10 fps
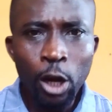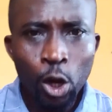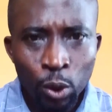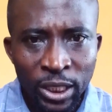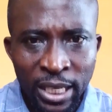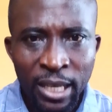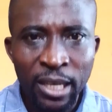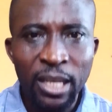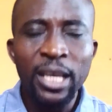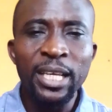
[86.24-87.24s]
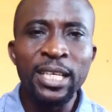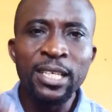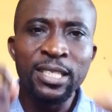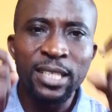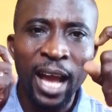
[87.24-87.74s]
Lutein
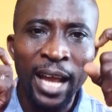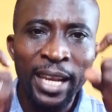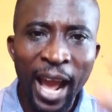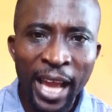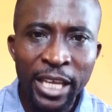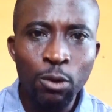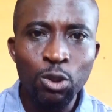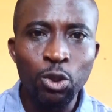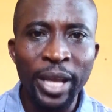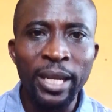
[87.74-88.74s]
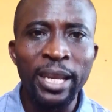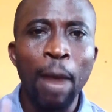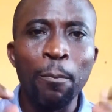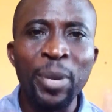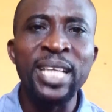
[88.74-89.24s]
is an eye nutrient
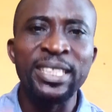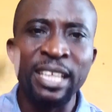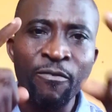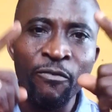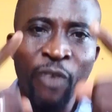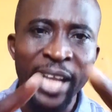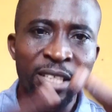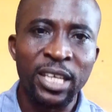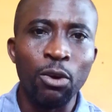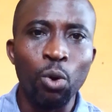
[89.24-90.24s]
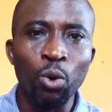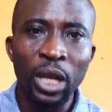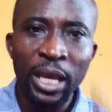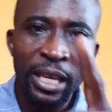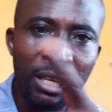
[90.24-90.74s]
that plays a vital
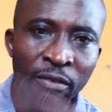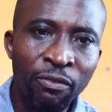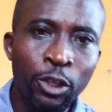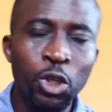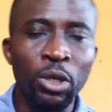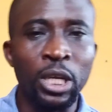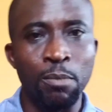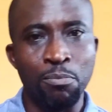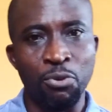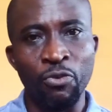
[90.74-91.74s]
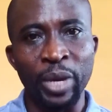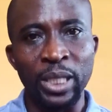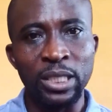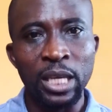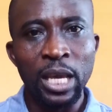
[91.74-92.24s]
role in vision
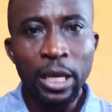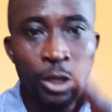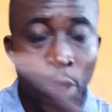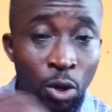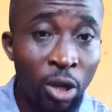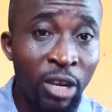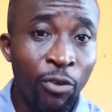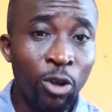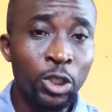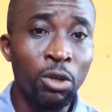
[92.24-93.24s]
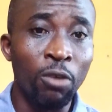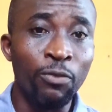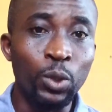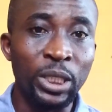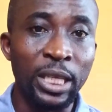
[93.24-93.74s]
improvement. Do you know the function
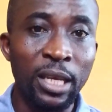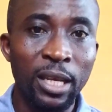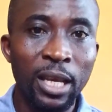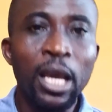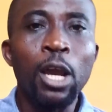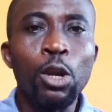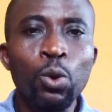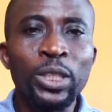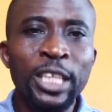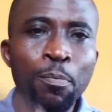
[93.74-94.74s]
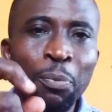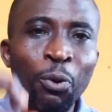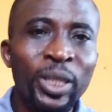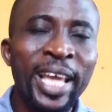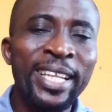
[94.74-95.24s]
of lutein? Lutein
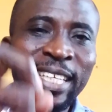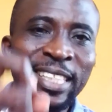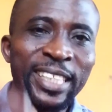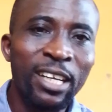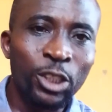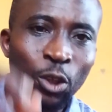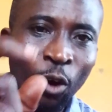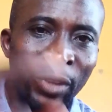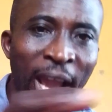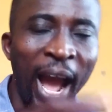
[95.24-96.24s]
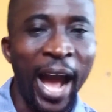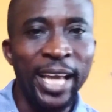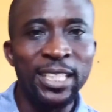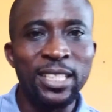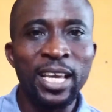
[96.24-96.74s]
protects the cells of the
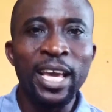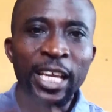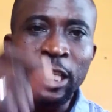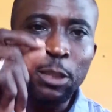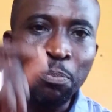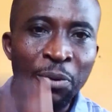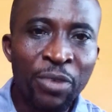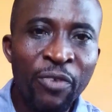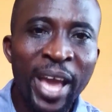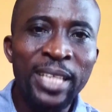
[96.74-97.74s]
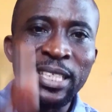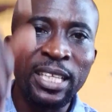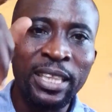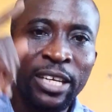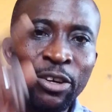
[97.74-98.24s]
eyes. It
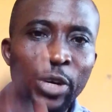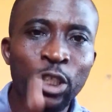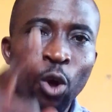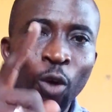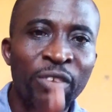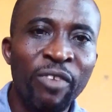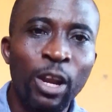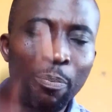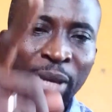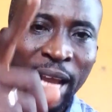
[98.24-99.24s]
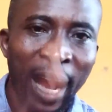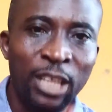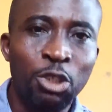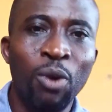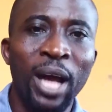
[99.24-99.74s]
prevents the risk of developing
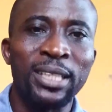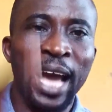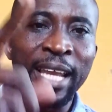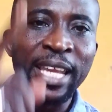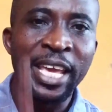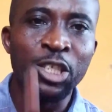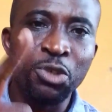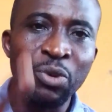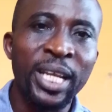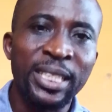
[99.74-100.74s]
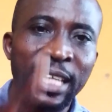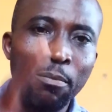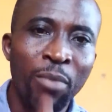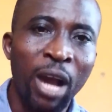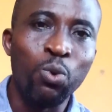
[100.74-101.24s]
cataract and
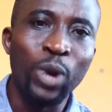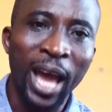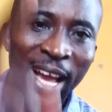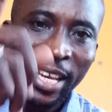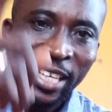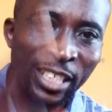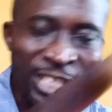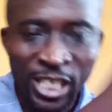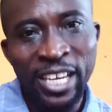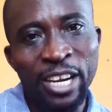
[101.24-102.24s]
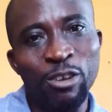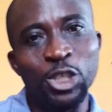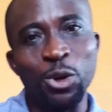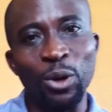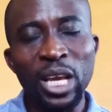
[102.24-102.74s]
age-related macular
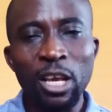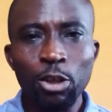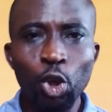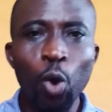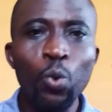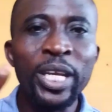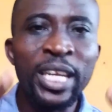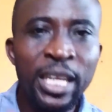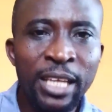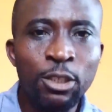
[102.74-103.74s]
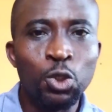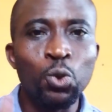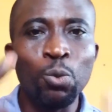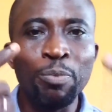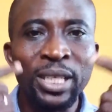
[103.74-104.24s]
degeneration. So we need
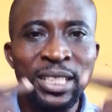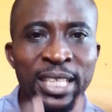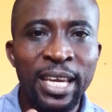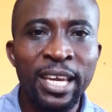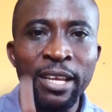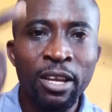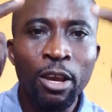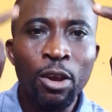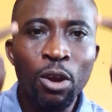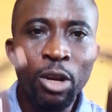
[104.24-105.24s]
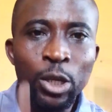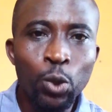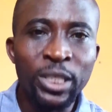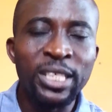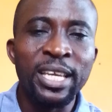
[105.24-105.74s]
to be taking
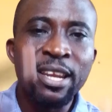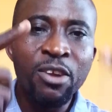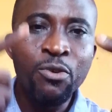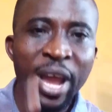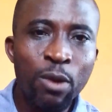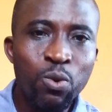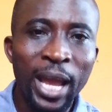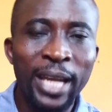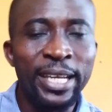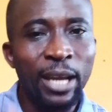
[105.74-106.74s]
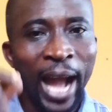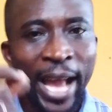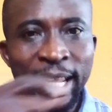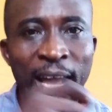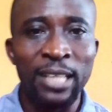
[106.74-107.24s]
lutein regularly,
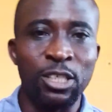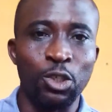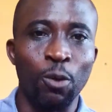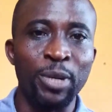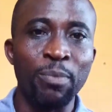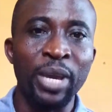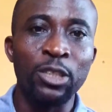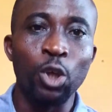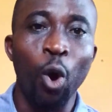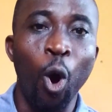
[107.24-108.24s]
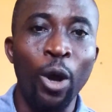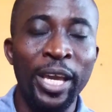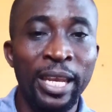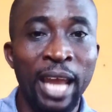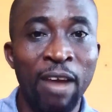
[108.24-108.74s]
either as a supplement or
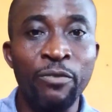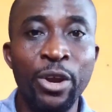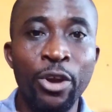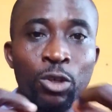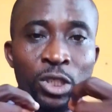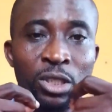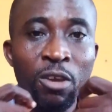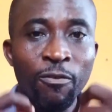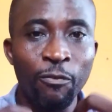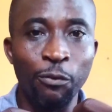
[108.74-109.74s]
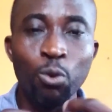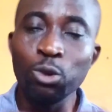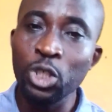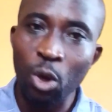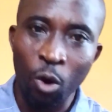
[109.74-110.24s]
in our various
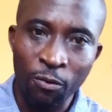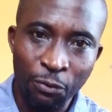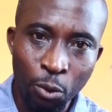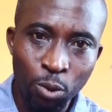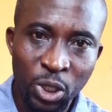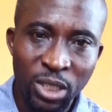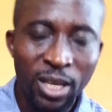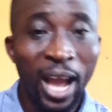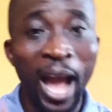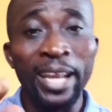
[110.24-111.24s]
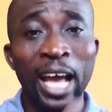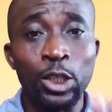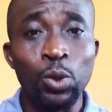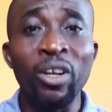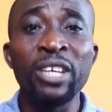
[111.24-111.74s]
foods or fruits, and
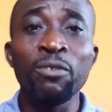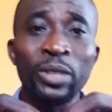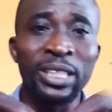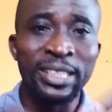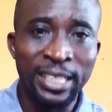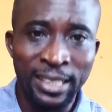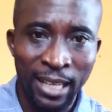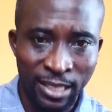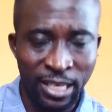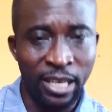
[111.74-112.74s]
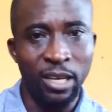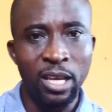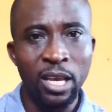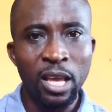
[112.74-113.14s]
as well even the zeaxanthin.